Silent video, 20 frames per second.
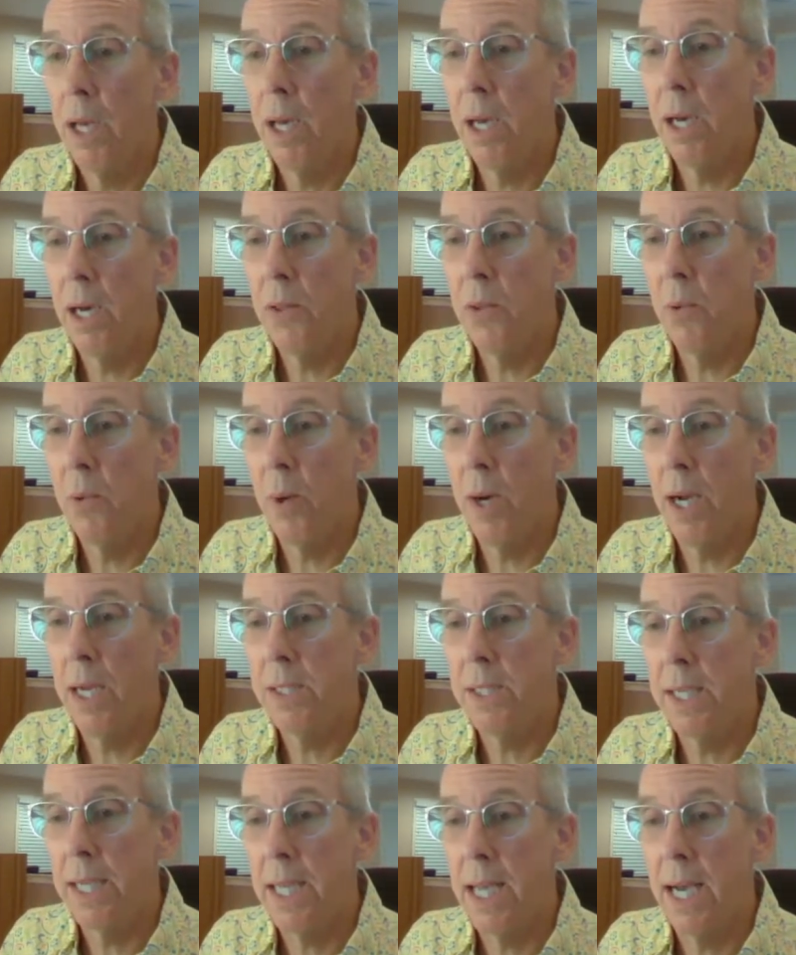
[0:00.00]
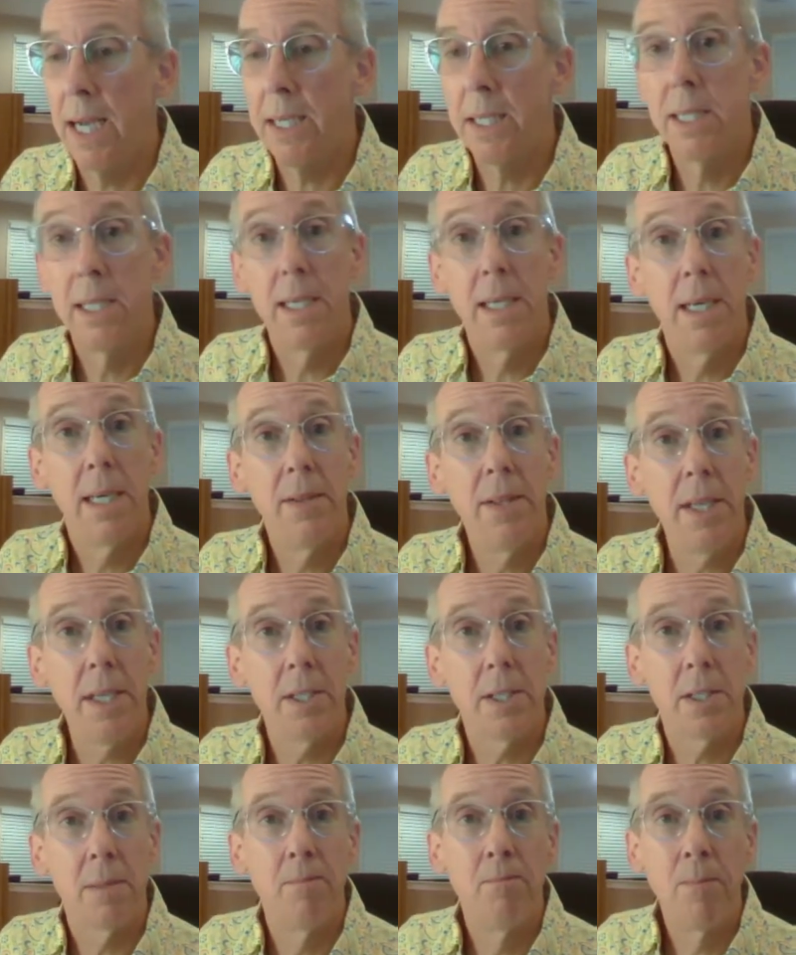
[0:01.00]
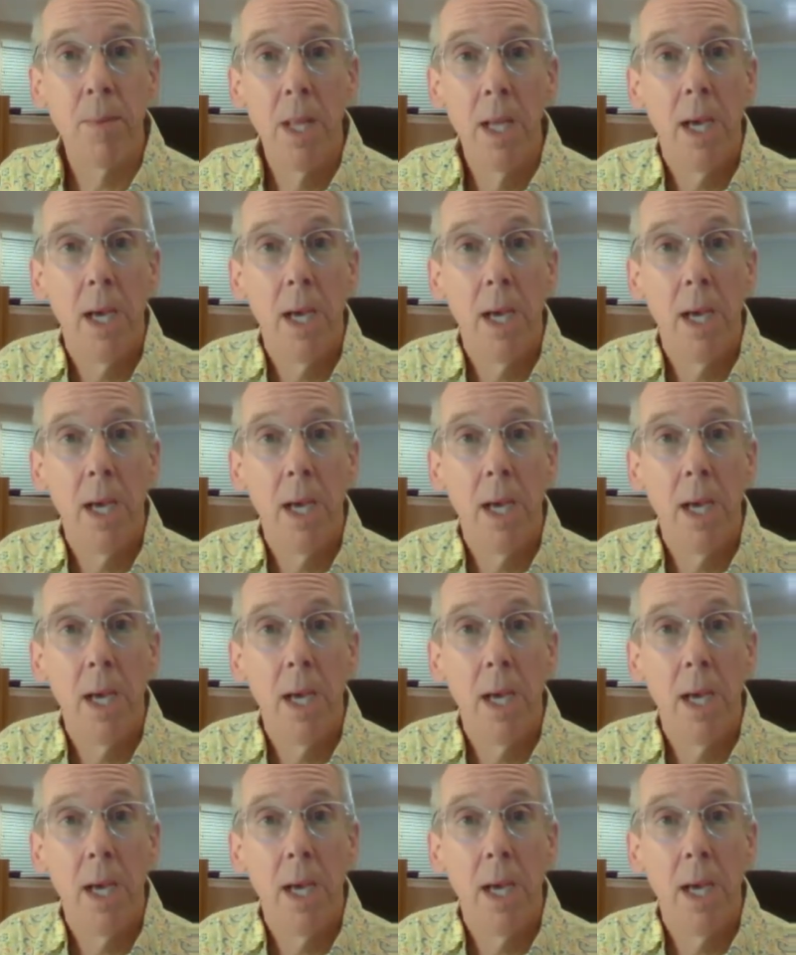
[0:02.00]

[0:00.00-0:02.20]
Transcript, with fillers: Uh, otherwise, I got this.